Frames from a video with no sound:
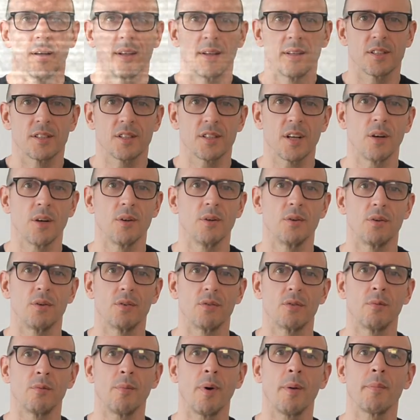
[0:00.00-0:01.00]
So
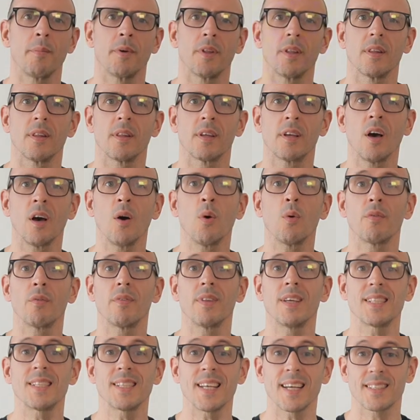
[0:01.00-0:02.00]
remember that the goal of
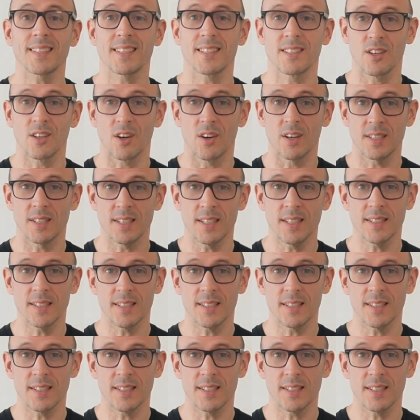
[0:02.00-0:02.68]
these exercises